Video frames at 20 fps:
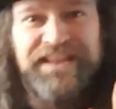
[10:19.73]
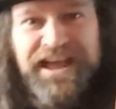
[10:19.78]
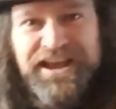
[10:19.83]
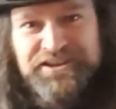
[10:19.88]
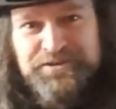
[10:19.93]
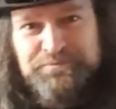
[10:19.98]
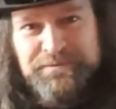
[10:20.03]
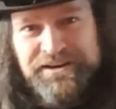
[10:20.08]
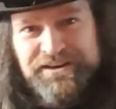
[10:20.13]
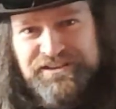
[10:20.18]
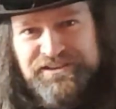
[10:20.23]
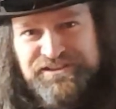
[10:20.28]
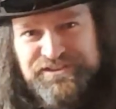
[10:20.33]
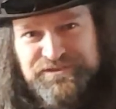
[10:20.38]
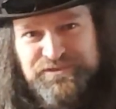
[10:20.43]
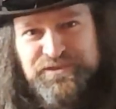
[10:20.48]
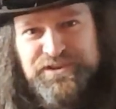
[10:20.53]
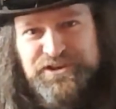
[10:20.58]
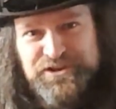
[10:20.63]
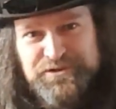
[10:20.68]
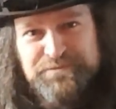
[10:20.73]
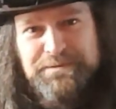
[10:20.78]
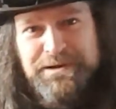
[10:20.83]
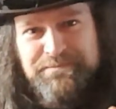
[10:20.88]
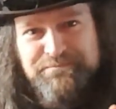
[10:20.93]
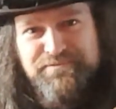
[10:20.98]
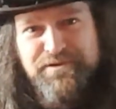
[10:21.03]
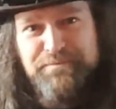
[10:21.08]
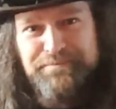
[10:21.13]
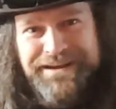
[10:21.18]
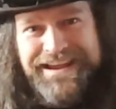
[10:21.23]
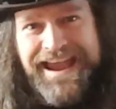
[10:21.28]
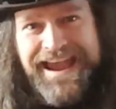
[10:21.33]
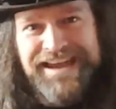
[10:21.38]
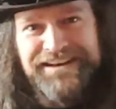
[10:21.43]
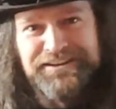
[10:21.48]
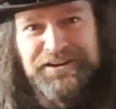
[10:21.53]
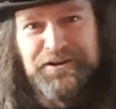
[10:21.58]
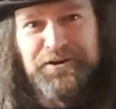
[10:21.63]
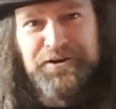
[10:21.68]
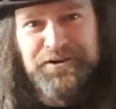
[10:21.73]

the last minute of this video has been propaganda,